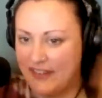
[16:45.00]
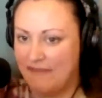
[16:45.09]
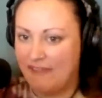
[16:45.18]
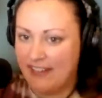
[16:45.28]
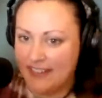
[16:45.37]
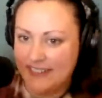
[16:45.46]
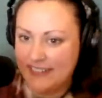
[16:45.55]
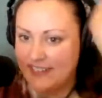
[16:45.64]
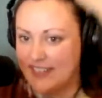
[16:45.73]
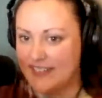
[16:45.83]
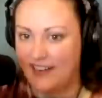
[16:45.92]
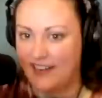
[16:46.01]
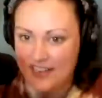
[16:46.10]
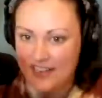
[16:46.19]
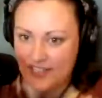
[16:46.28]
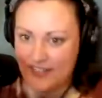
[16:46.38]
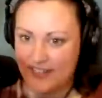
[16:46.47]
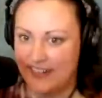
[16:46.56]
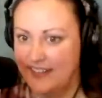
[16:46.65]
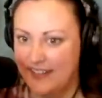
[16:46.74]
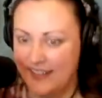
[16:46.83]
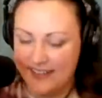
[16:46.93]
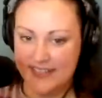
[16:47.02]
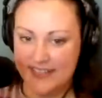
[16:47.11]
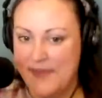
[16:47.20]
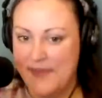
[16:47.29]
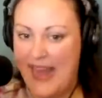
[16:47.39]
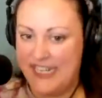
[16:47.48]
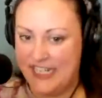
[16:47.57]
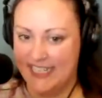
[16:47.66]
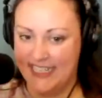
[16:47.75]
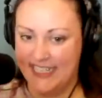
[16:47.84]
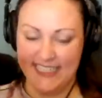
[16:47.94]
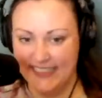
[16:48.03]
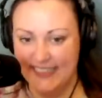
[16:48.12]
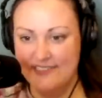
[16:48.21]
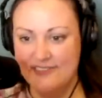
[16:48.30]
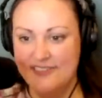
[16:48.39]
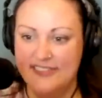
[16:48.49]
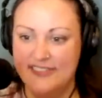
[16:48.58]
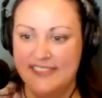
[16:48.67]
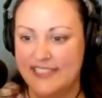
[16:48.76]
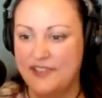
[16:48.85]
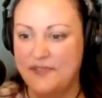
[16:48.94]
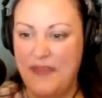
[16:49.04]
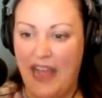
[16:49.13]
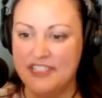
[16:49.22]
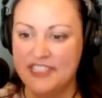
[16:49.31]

What I'm really doing is conjuring some magic. You know, conjuring. So